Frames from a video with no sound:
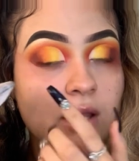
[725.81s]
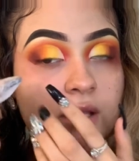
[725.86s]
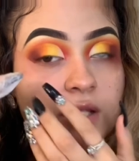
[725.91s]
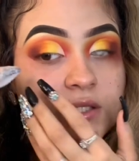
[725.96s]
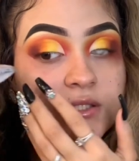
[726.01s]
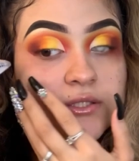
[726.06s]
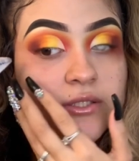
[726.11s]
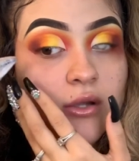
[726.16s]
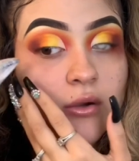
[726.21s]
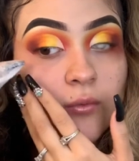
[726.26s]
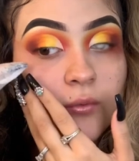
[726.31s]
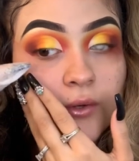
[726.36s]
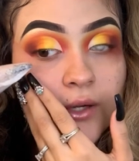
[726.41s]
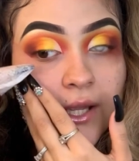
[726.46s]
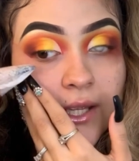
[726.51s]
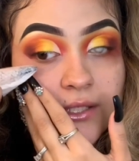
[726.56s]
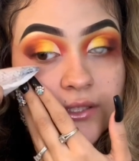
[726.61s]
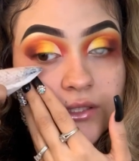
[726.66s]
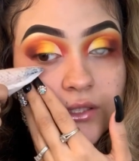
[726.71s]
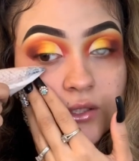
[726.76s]
So what
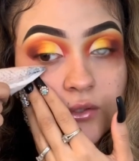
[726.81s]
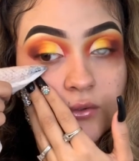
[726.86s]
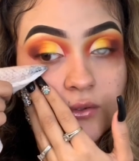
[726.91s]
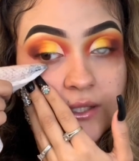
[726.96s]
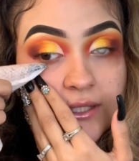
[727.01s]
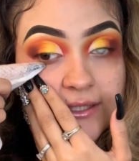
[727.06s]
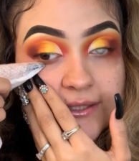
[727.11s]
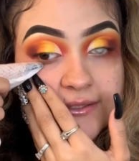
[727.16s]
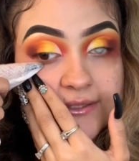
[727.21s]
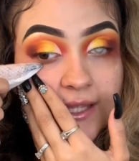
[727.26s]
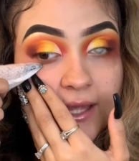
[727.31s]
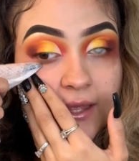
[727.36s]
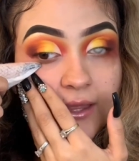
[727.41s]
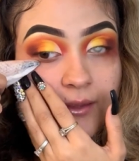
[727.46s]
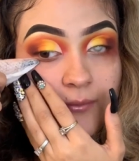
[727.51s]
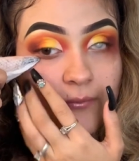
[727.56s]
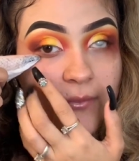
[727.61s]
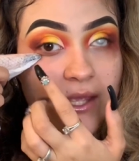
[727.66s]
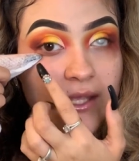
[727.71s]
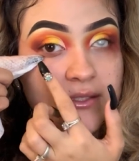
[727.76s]
I do is I
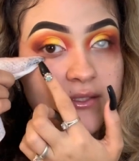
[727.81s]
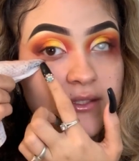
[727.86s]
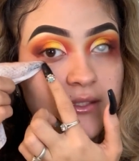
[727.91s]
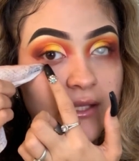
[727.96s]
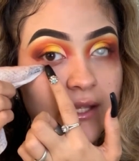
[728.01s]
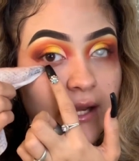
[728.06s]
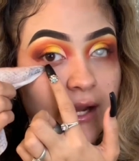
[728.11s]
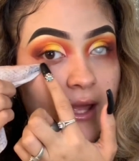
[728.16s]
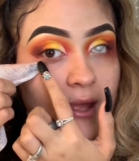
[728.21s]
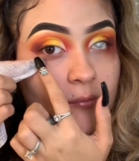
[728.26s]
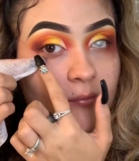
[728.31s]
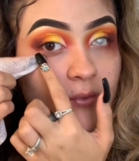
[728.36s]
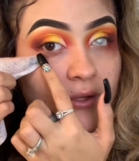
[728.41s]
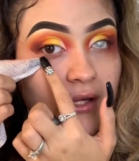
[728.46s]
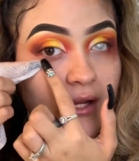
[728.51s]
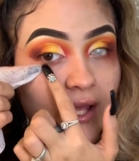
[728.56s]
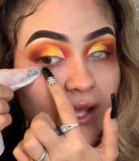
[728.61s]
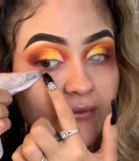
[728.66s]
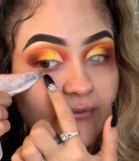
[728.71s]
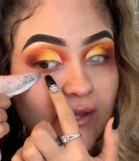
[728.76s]
imagine that I'm gonna
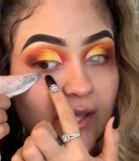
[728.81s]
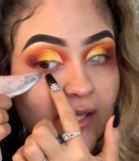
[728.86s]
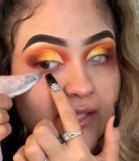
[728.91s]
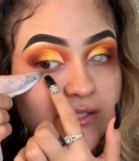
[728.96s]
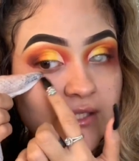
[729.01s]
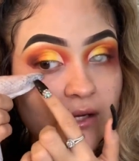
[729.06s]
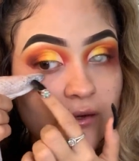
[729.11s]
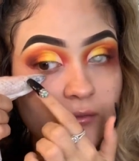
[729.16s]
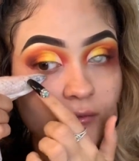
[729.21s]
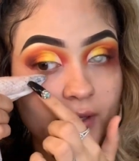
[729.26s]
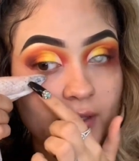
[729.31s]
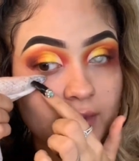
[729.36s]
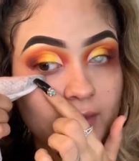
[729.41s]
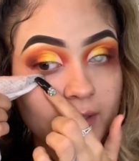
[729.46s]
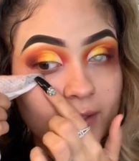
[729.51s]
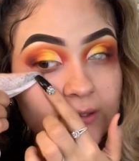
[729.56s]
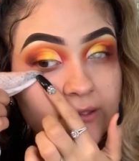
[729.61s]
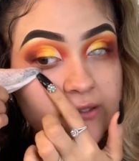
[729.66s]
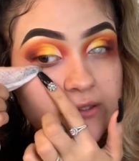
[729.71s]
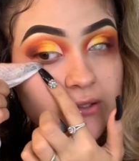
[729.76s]
have eyeshadow right
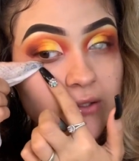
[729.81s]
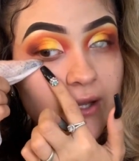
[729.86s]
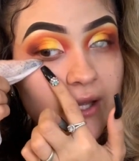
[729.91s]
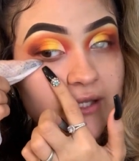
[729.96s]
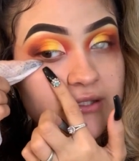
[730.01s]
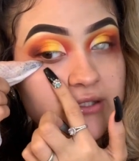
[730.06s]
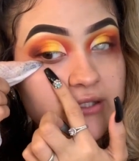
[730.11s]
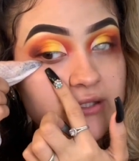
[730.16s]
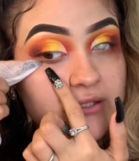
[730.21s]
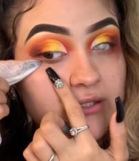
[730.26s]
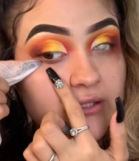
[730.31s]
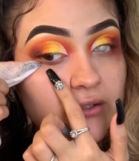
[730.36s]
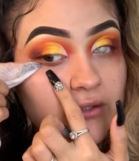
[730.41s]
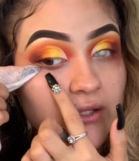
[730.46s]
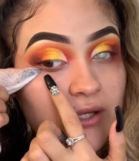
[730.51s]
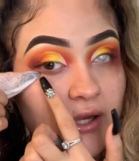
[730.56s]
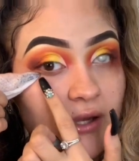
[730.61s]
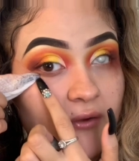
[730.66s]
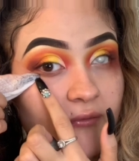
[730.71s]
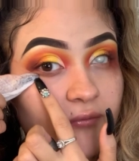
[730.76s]
there, so I just
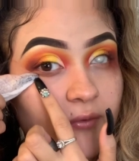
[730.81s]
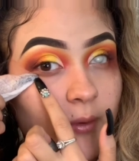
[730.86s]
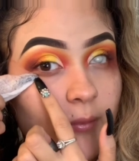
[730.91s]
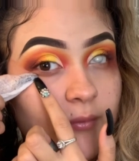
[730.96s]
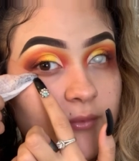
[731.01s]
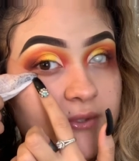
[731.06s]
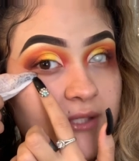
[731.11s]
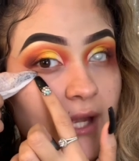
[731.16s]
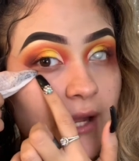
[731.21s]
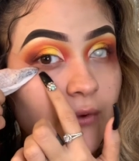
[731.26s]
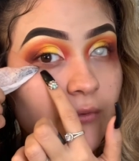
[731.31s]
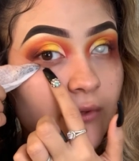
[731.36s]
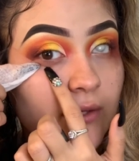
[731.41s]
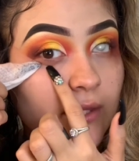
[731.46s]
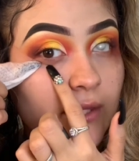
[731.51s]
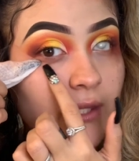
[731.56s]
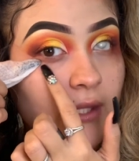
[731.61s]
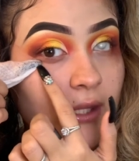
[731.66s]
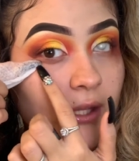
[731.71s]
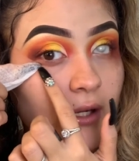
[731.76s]
cut from down
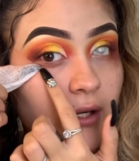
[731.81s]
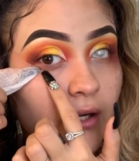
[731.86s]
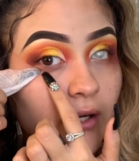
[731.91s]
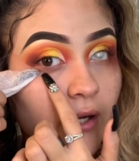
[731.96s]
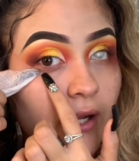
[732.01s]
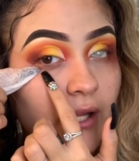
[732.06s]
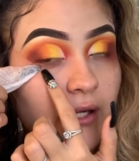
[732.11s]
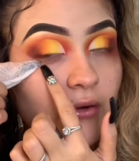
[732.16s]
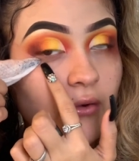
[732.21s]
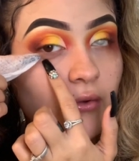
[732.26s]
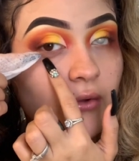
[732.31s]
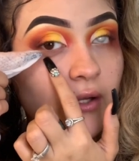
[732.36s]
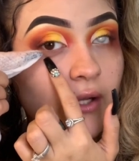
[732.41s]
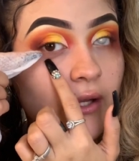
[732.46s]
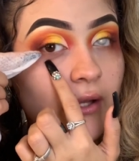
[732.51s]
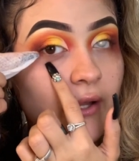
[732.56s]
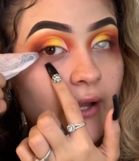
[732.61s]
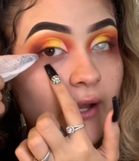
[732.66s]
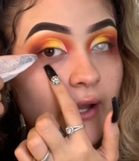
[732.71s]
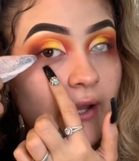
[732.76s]
here. I don't
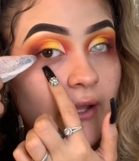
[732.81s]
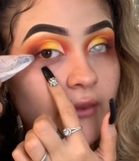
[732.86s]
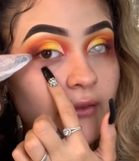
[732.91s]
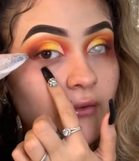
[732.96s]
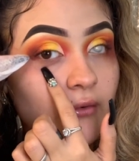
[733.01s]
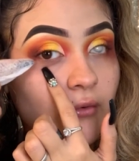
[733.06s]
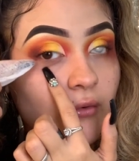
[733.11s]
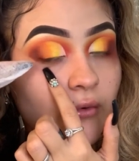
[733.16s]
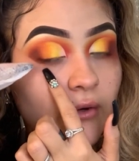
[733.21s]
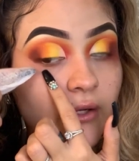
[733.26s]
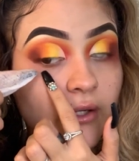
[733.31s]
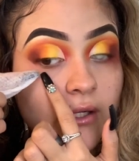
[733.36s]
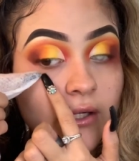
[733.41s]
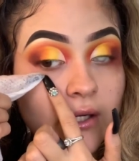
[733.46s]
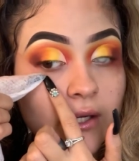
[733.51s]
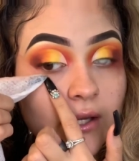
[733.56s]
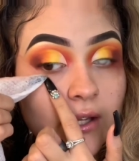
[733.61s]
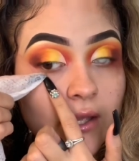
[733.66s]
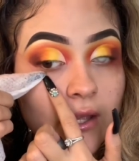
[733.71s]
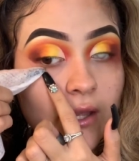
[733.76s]
cut on the corner.